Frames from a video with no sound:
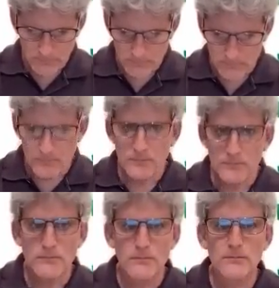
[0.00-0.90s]

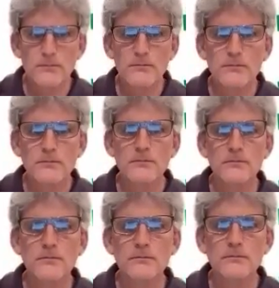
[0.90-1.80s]

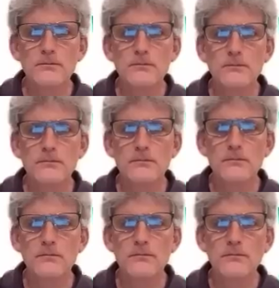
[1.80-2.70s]

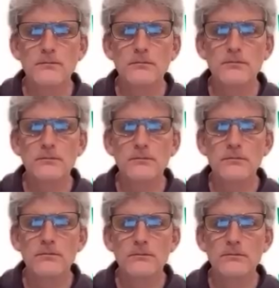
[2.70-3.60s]

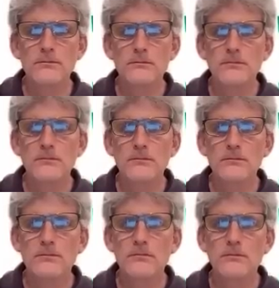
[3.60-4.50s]

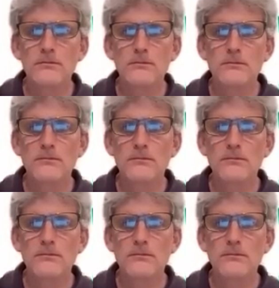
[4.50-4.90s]
(silent)